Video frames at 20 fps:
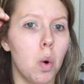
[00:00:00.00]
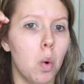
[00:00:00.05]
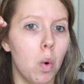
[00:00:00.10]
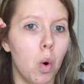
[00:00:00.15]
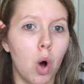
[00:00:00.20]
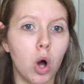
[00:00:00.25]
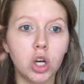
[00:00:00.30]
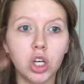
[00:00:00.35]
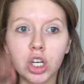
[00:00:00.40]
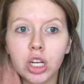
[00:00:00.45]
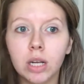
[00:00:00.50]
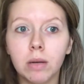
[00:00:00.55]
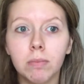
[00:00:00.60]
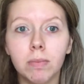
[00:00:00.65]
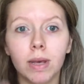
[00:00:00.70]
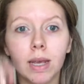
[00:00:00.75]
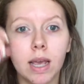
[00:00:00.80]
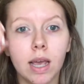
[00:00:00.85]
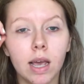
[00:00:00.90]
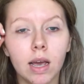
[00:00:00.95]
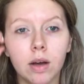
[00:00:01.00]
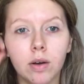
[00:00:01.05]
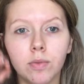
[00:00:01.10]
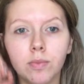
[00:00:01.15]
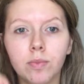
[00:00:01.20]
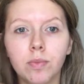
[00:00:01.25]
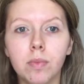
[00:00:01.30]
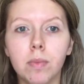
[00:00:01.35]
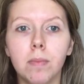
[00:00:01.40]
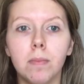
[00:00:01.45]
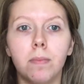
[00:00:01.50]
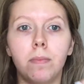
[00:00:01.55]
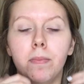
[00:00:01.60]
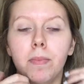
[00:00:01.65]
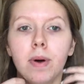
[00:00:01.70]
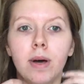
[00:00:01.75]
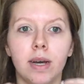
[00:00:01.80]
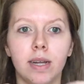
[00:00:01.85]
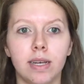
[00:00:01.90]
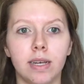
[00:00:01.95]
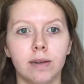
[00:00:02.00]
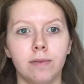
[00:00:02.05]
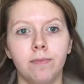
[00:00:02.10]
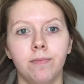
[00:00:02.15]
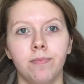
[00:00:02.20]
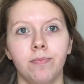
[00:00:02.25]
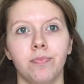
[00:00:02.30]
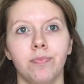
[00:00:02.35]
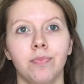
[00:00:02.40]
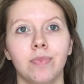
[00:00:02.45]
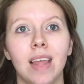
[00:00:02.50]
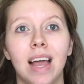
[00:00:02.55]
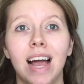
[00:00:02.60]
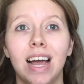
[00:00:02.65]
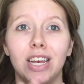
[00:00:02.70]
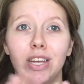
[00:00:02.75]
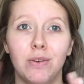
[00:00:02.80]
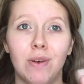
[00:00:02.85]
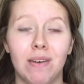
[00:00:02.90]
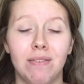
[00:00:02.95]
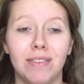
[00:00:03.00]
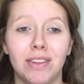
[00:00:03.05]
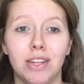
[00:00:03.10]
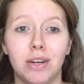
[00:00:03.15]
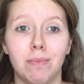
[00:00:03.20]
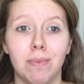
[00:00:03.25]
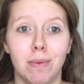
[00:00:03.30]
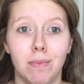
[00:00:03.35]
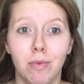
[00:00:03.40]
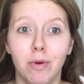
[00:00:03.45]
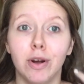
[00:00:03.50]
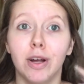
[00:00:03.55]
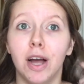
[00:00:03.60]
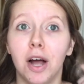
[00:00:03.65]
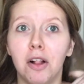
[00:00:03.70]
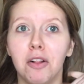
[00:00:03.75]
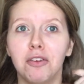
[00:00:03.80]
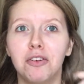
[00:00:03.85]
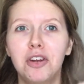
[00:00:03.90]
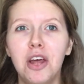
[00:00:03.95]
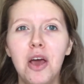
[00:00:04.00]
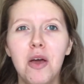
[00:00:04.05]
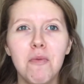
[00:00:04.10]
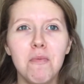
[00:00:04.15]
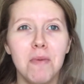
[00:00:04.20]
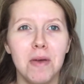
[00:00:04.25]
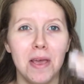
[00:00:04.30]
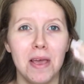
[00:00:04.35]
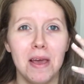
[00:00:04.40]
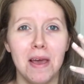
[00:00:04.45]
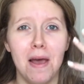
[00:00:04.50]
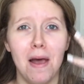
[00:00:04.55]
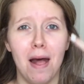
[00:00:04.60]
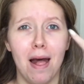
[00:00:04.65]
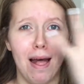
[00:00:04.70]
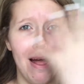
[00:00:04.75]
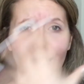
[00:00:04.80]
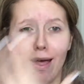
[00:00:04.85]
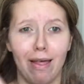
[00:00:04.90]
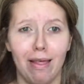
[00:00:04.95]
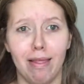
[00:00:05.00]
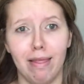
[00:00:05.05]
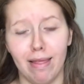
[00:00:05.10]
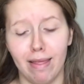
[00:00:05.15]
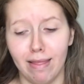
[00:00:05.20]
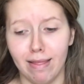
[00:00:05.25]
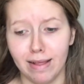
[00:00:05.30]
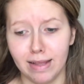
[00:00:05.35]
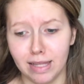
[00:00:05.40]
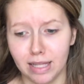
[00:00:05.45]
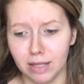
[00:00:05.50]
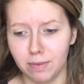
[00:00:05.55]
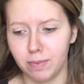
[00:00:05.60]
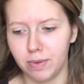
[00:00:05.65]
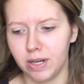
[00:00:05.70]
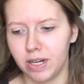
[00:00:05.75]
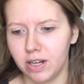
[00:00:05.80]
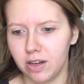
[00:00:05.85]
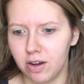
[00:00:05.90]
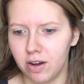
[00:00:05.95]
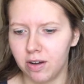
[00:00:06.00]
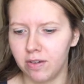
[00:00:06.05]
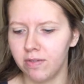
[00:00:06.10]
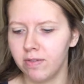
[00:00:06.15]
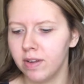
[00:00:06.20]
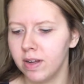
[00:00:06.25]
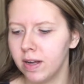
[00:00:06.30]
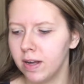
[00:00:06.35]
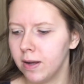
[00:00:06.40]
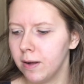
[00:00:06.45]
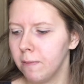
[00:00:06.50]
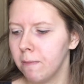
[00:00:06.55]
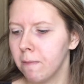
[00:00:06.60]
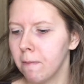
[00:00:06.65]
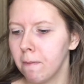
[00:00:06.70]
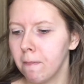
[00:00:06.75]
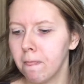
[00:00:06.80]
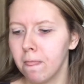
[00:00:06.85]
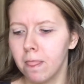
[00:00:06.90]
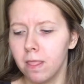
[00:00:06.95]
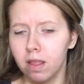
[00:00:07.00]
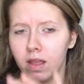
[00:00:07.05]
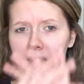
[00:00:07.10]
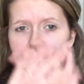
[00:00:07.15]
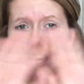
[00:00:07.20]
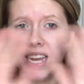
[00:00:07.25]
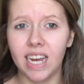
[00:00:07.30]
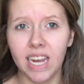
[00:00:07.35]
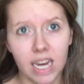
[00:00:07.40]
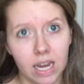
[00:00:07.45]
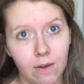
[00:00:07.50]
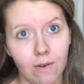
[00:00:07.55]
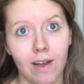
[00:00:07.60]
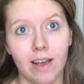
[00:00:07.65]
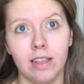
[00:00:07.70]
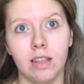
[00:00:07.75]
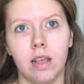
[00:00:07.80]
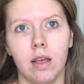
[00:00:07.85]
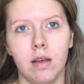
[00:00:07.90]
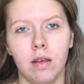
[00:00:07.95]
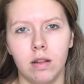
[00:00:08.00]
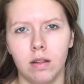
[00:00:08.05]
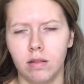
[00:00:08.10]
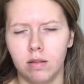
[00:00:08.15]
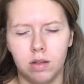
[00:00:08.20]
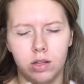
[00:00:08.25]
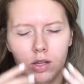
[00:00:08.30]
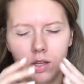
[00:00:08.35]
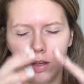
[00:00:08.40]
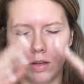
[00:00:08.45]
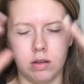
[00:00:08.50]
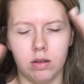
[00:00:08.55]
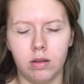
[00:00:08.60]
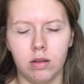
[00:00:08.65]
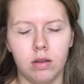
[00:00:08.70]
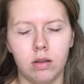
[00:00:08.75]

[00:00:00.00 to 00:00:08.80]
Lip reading: washing me out, but I do have a little bit more color to me than this is putting off. Anyways, just